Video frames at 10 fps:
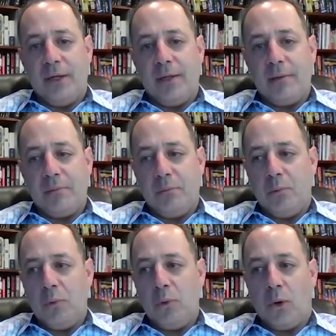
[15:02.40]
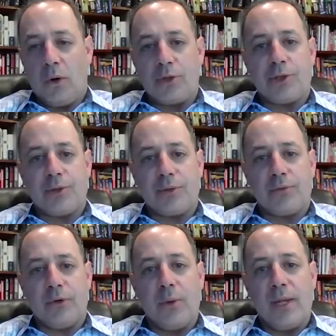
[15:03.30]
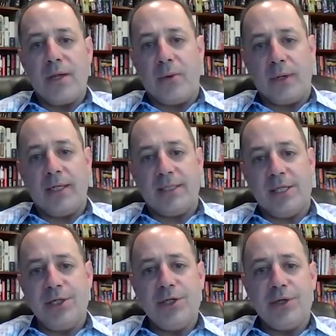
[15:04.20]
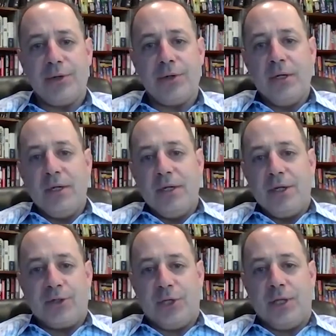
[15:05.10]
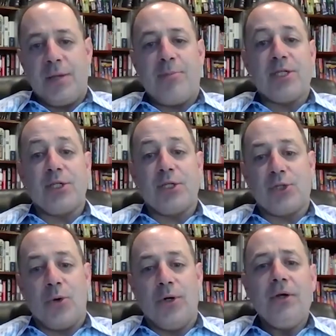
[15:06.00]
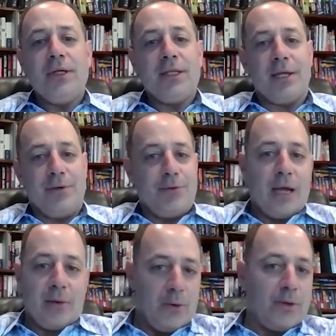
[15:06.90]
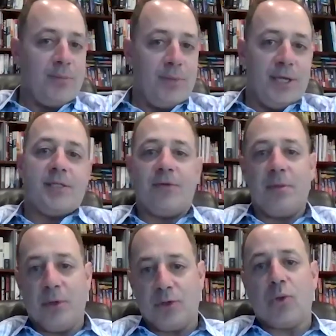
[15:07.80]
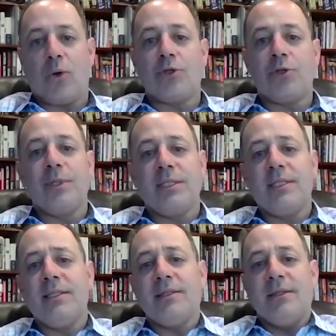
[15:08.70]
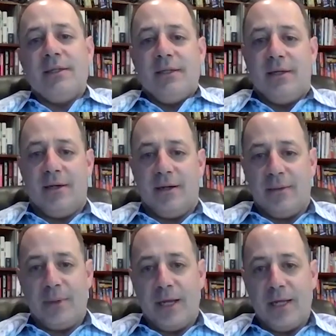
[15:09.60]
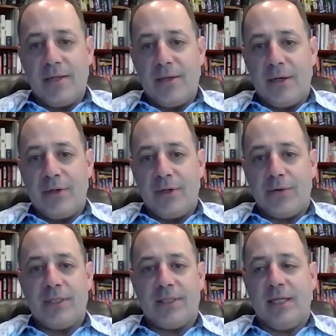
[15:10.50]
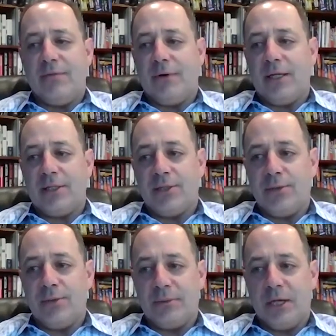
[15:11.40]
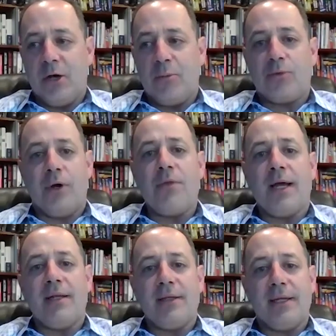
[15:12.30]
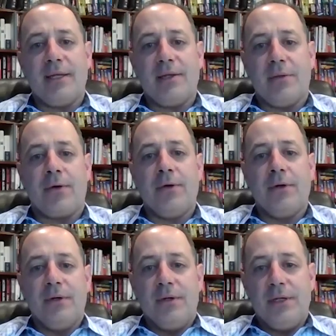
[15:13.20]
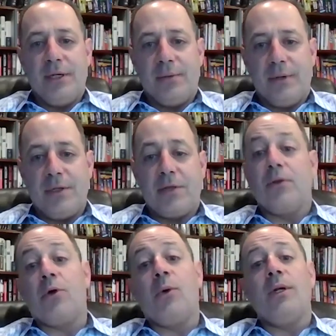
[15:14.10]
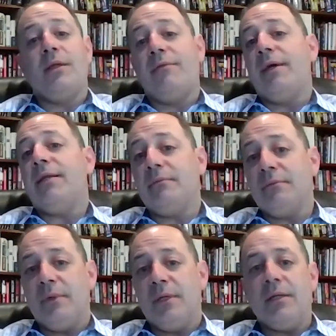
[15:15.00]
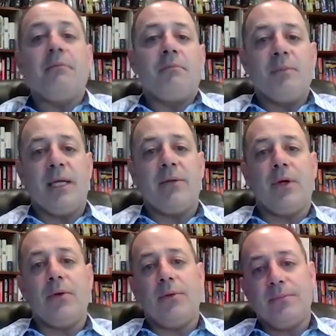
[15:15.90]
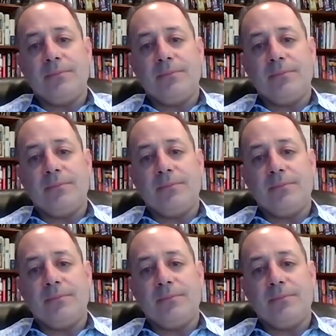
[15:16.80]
a larger growing organization. You're you're still a business owner in that you now own a piece of a much larger business. And you're incentivized to help grow that and get another liquidity event down the road.